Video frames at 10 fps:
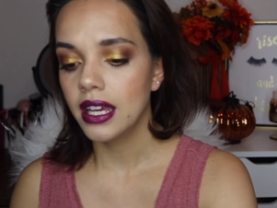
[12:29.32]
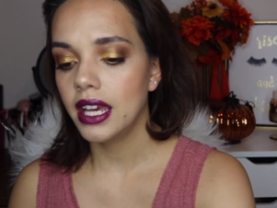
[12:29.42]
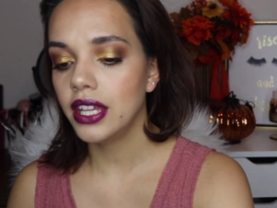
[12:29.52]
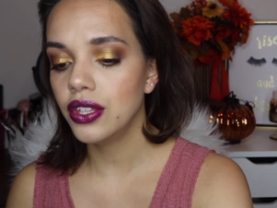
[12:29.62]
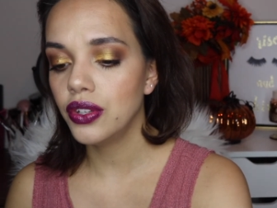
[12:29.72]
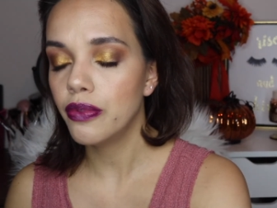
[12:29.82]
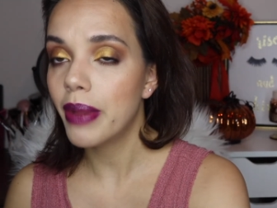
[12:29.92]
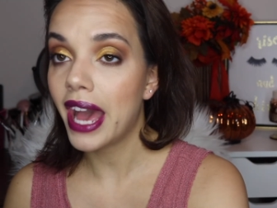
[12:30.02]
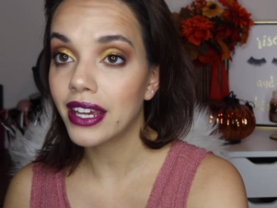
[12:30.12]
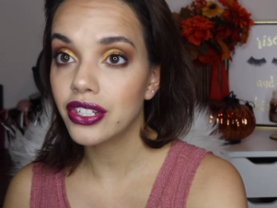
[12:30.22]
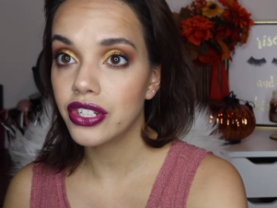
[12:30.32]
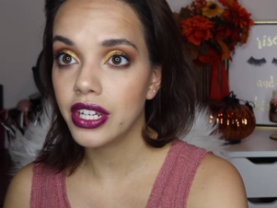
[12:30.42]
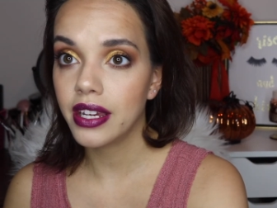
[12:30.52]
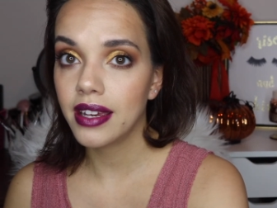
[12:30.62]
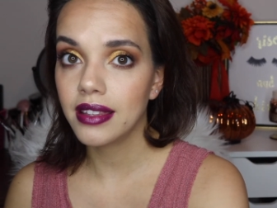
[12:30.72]
in the new
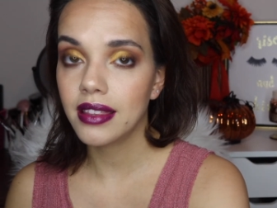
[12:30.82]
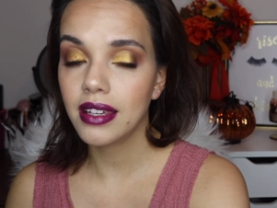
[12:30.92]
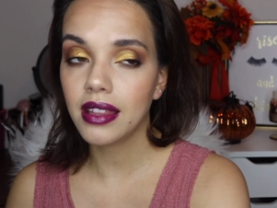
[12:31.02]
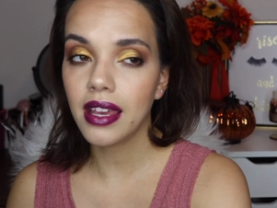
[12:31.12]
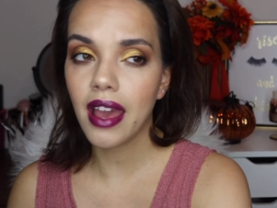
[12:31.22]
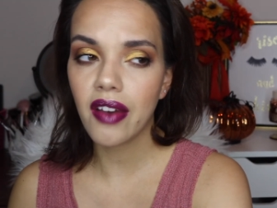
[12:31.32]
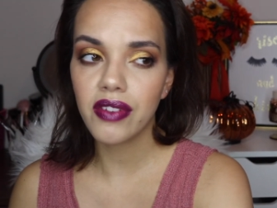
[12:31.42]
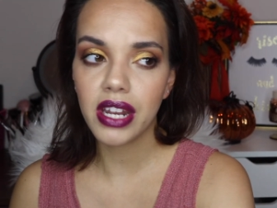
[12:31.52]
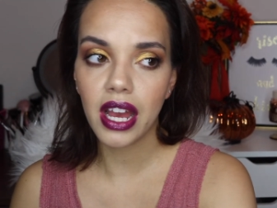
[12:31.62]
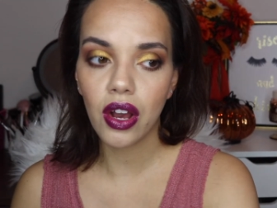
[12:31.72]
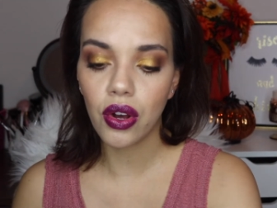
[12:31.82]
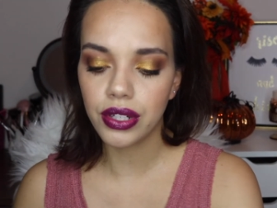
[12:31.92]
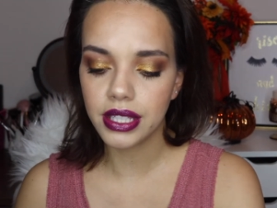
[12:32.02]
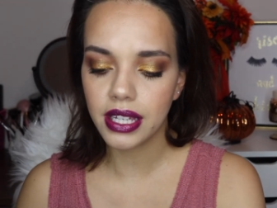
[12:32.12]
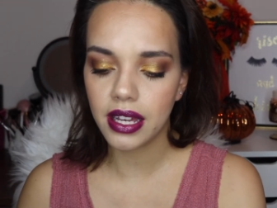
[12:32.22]
packaging. I think they have it at
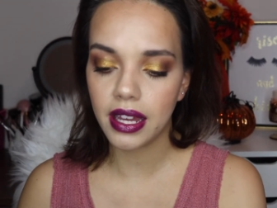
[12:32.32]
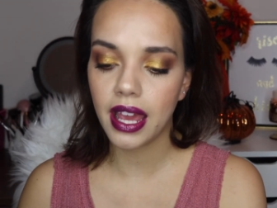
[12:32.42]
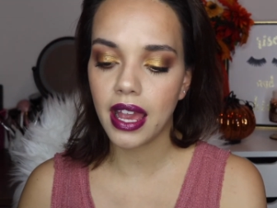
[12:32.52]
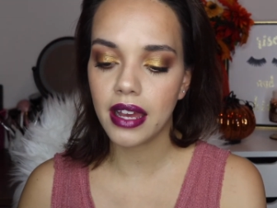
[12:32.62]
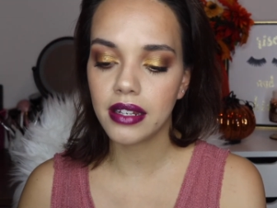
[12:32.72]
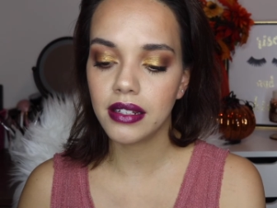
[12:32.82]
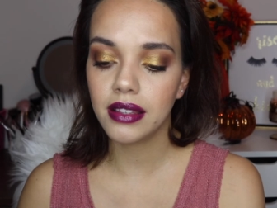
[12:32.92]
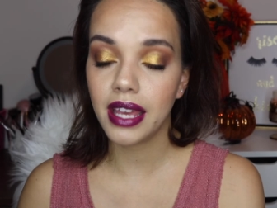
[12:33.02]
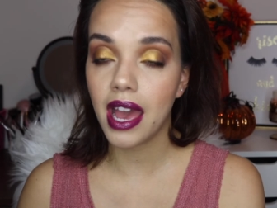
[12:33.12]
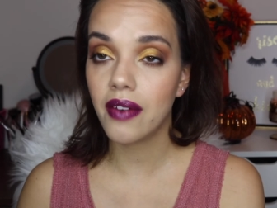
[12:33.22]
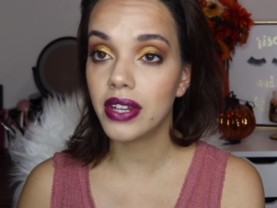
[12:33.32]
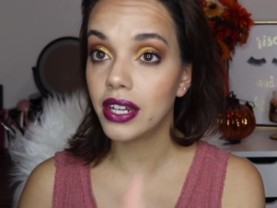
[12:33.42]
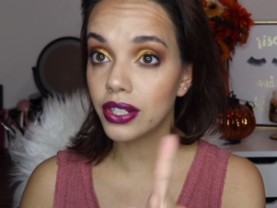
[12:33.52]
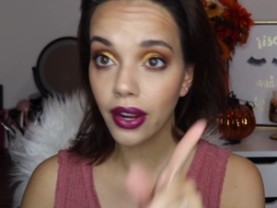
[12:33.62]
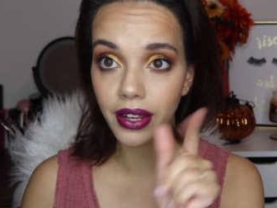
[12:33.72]
Ulta, and they have it
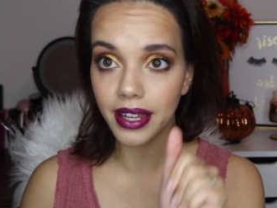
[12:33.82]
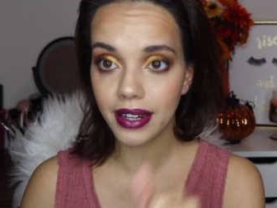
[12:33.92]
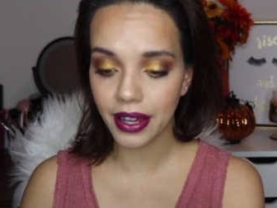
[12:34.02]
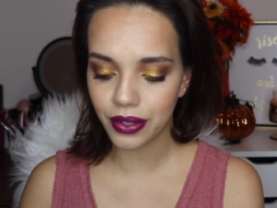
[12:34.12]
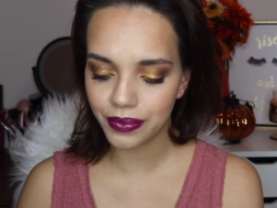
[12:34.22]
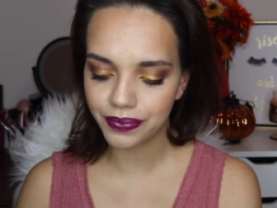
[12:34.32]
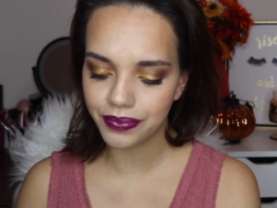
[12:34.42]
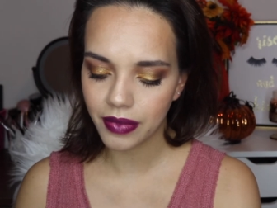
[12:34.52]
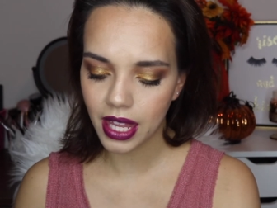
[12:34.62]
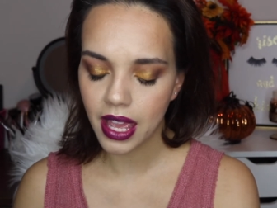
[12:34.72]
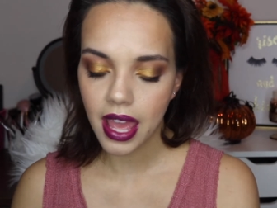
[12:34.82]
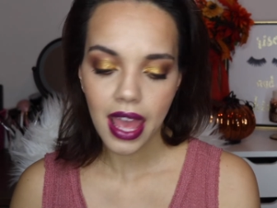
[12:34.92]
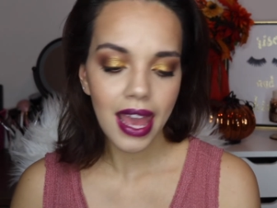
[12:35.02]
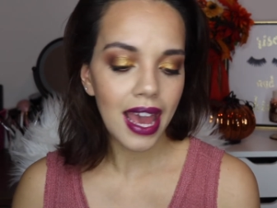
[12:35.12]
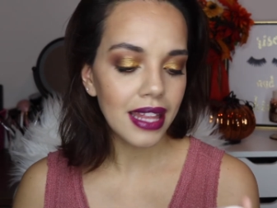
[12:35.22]
at Target now.
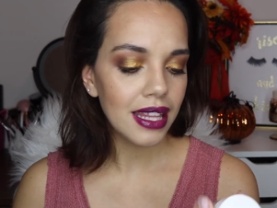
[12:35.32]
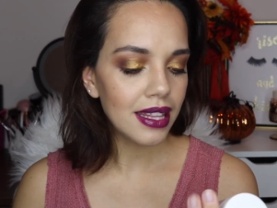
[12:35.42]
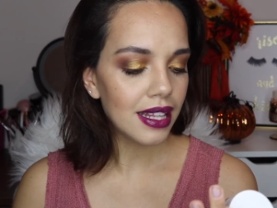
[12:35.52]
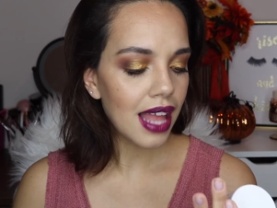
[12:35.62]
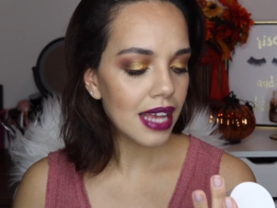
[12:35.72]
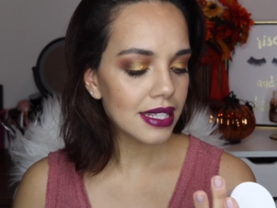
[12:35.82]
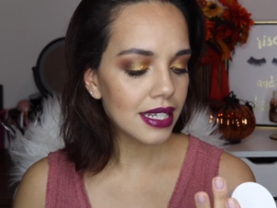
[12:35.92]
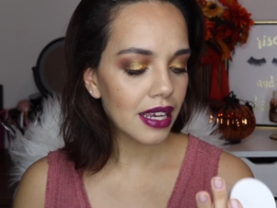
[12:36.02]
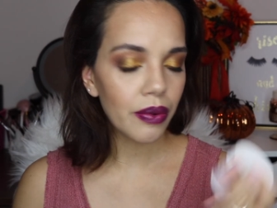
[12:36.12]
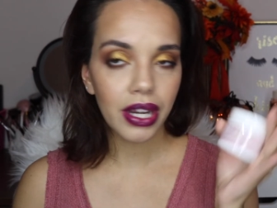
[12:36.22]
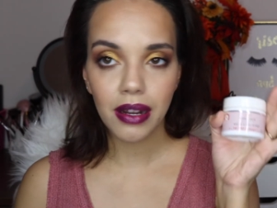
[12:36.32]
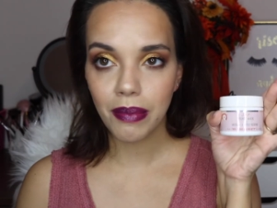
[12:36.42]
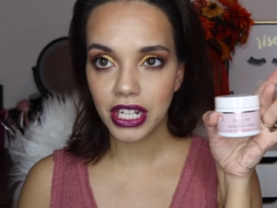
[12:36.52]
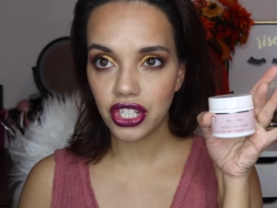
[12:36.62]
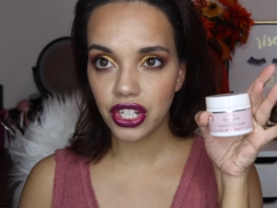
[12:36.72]
And then the last thing I wanted to
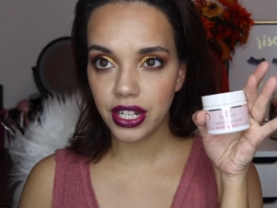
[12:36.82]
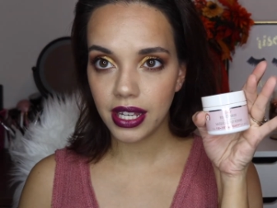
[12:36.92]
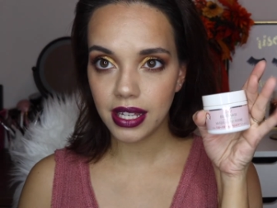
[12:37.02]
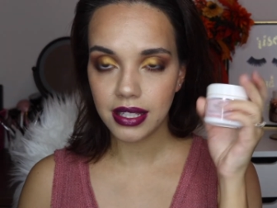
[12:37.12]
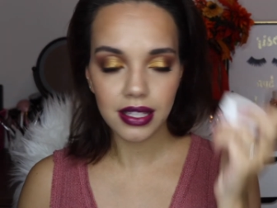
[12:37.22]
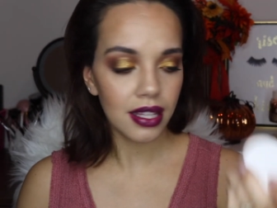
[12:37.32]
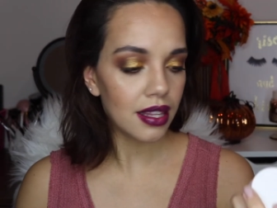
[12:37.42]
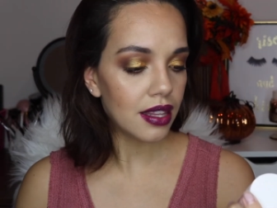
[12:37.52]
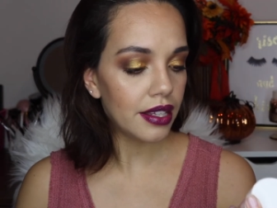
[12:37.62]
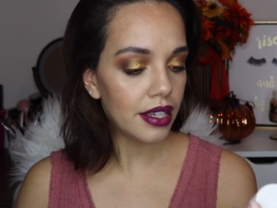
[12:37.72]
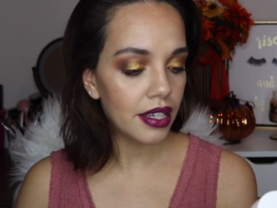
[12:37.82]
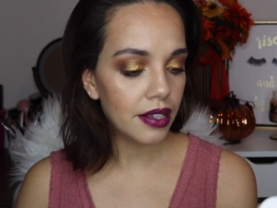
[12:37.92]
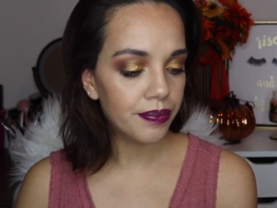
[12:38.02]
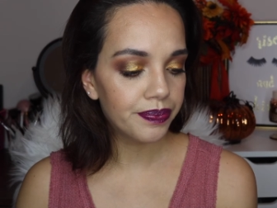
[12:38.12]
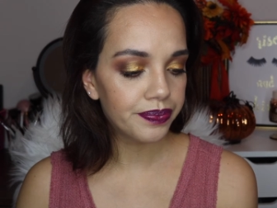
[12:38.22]
mention is
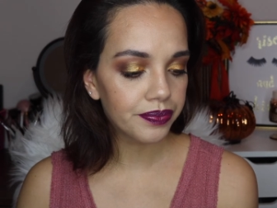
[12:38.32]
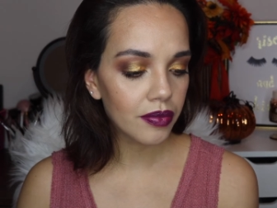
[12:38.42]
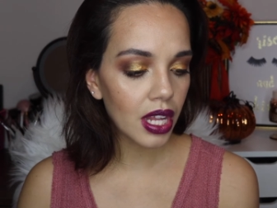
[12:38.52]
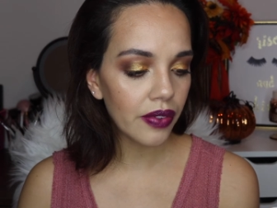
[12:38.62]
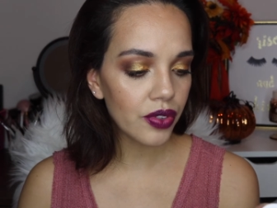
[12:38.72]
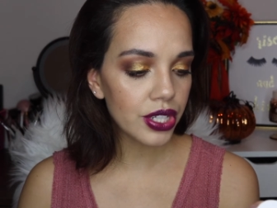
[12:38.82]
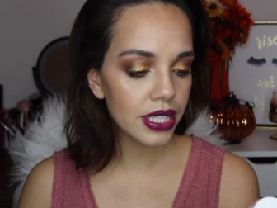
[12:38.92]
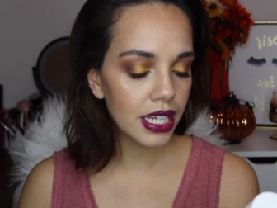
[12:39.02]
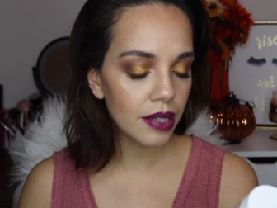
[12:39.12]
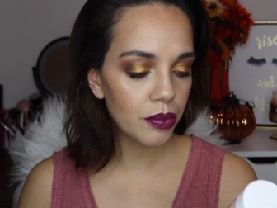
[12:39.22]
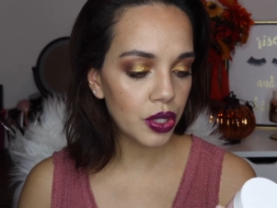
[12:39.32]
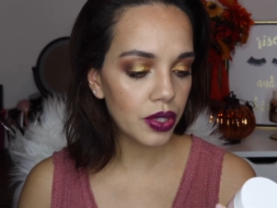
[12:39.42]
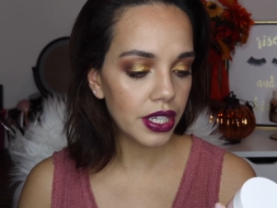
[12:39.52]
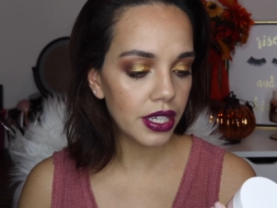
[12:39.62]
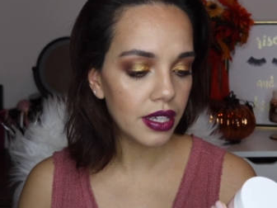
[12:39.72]
the First Aid
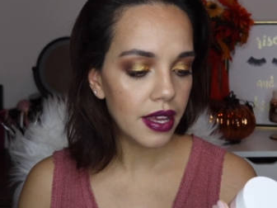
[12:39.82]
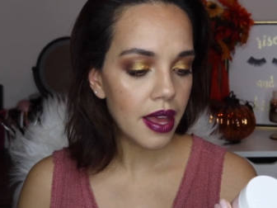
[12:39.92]
Beauty